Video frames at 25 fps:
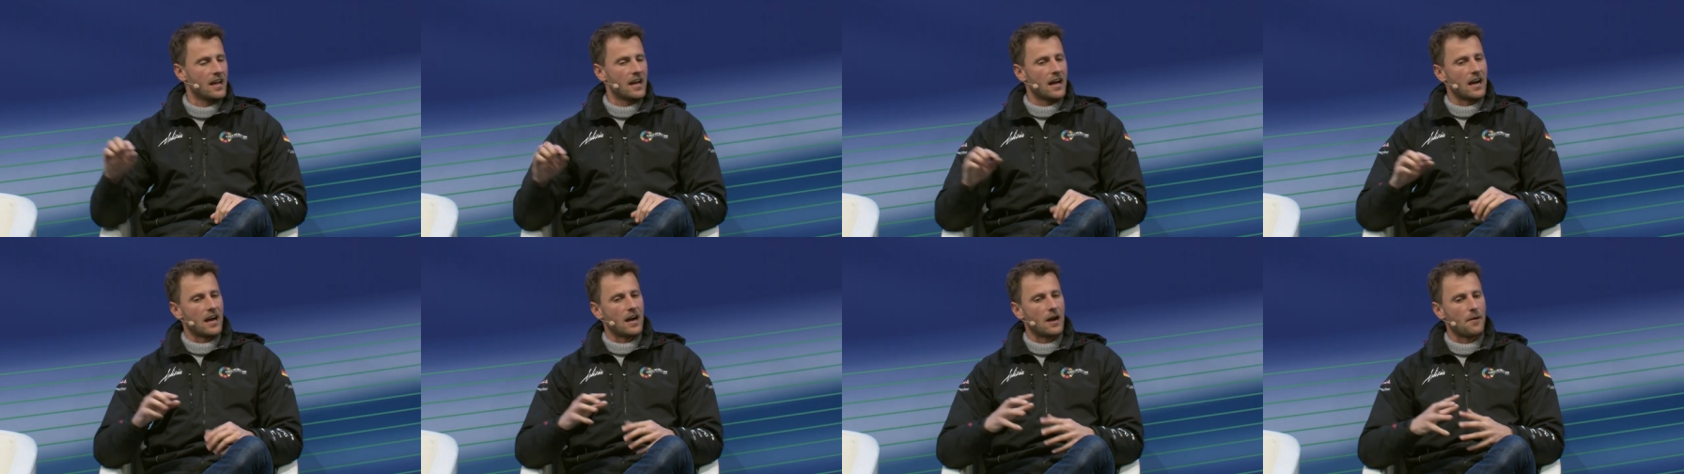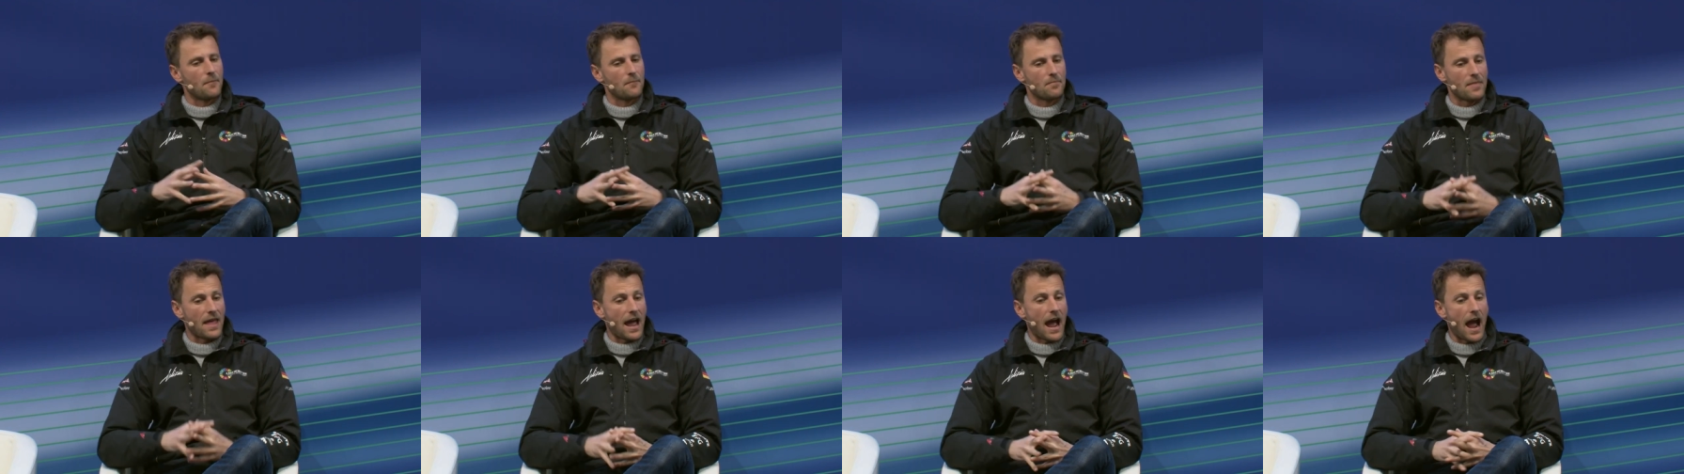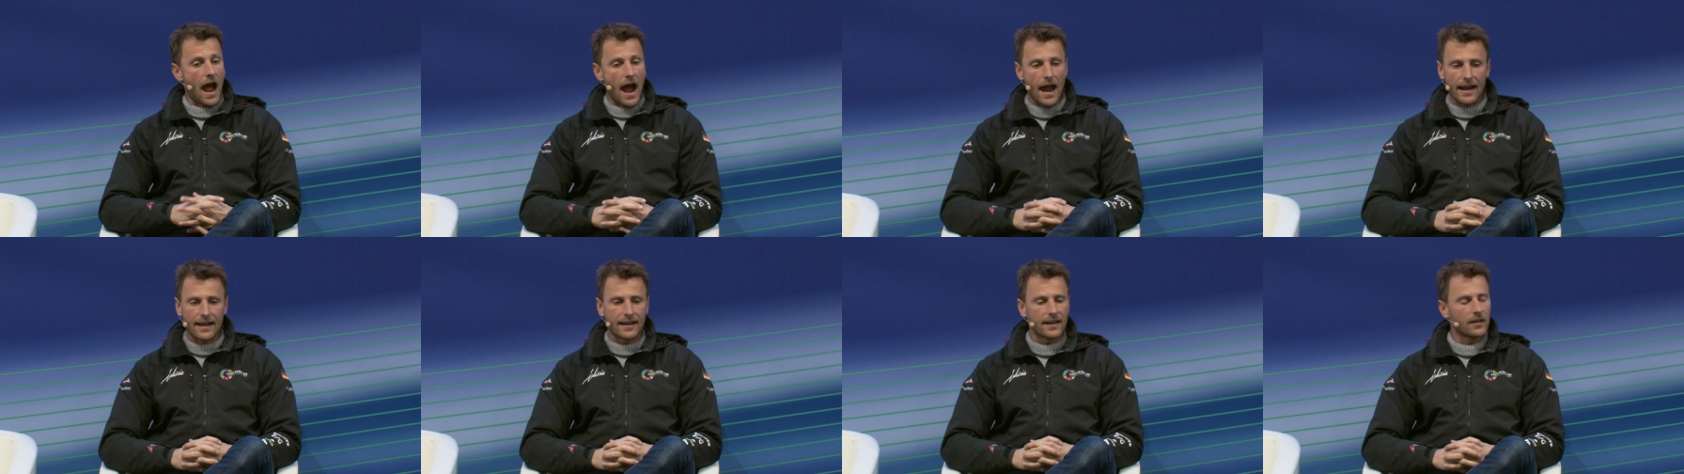Um,
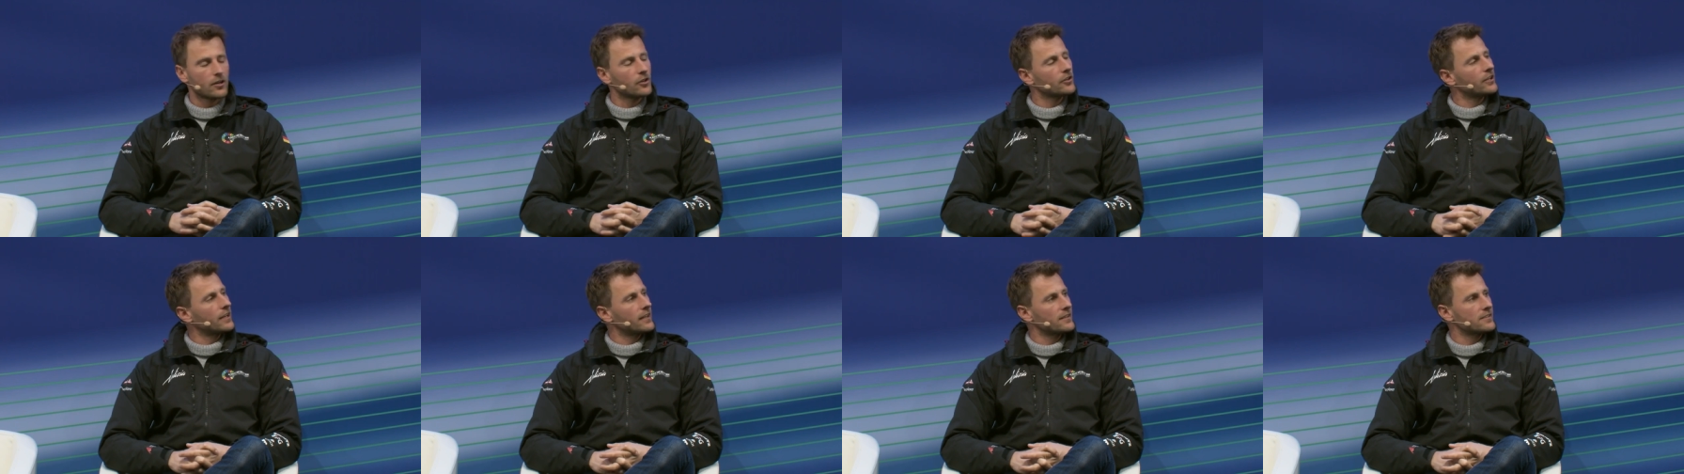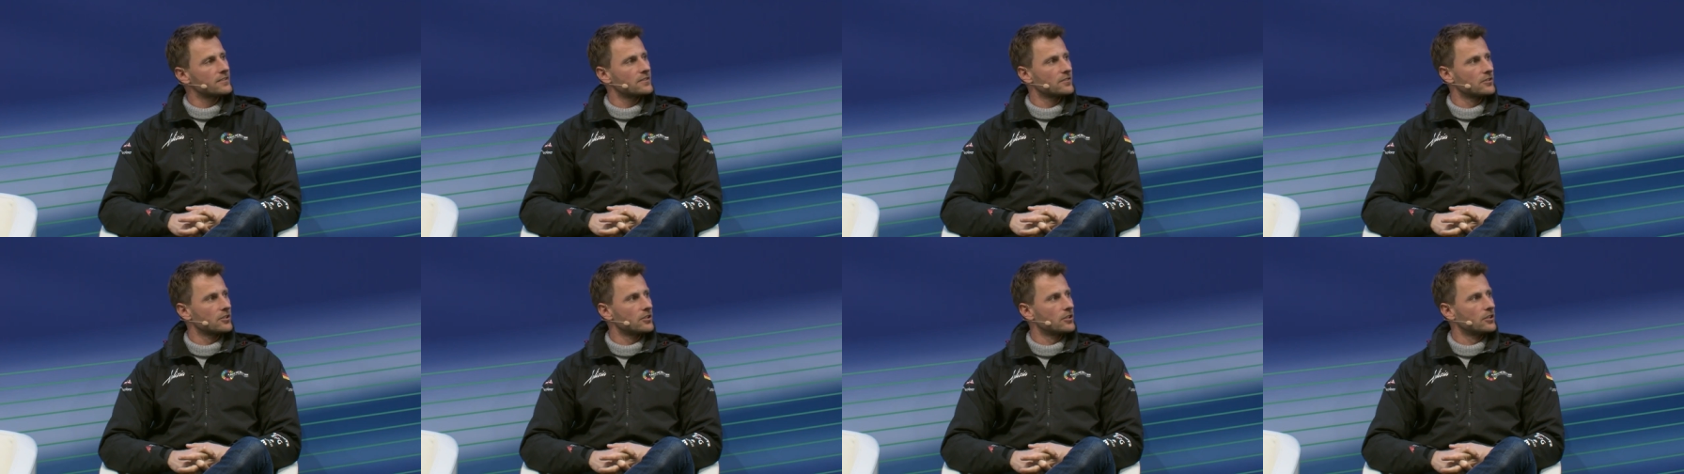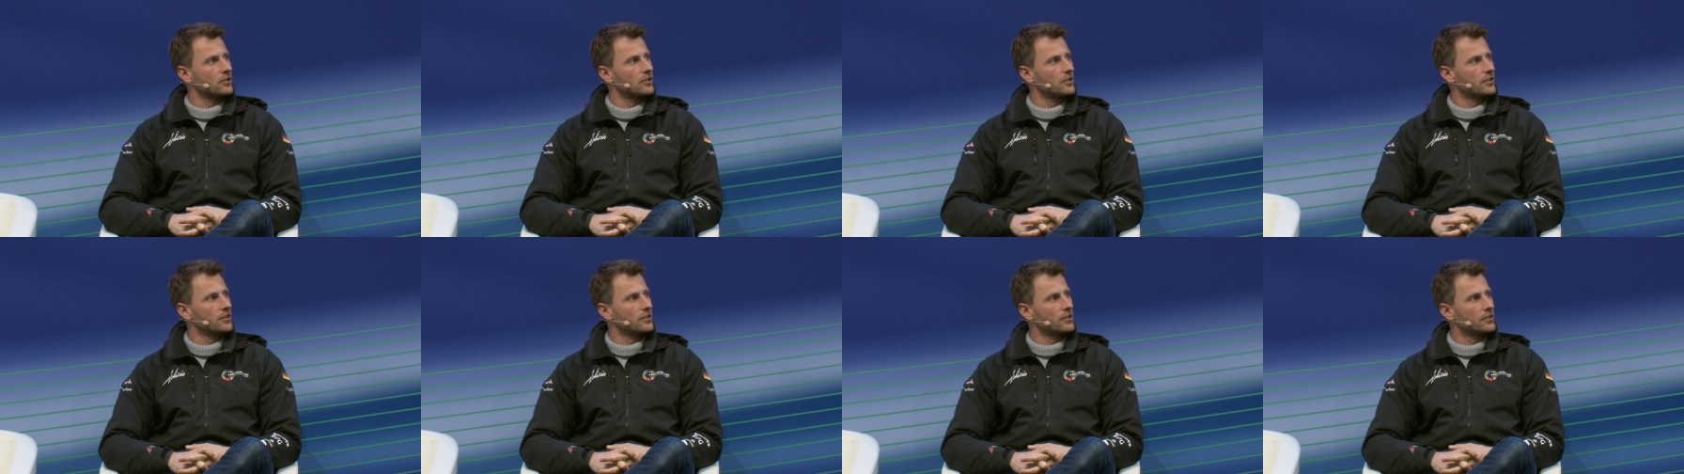I cannot
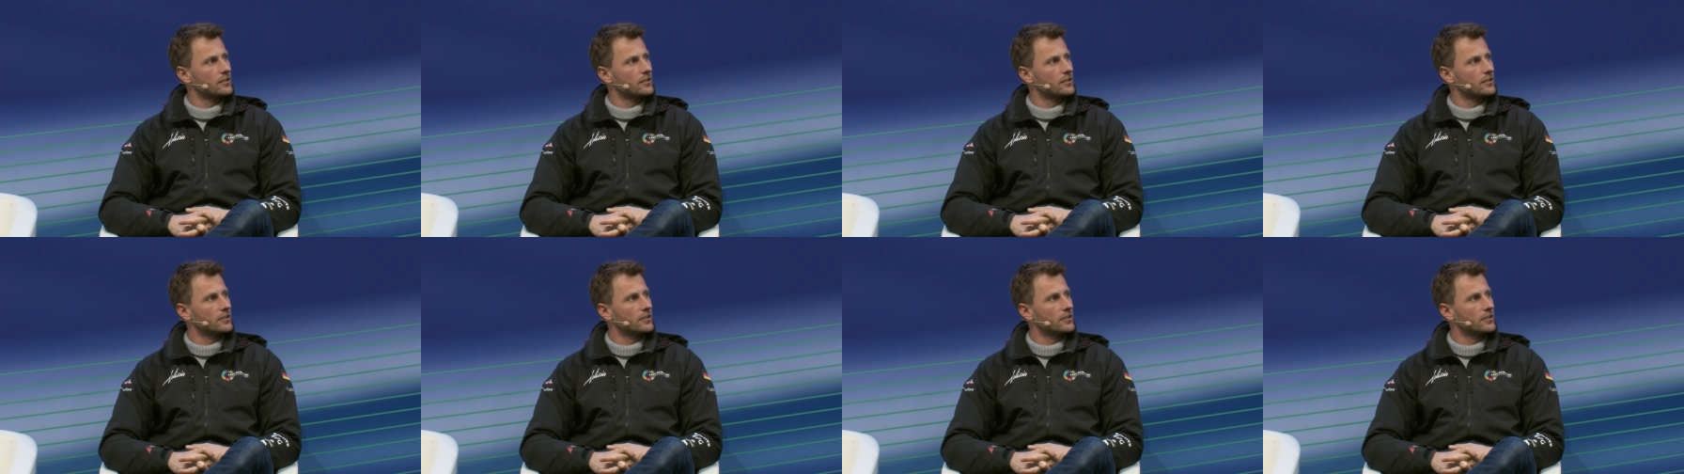answer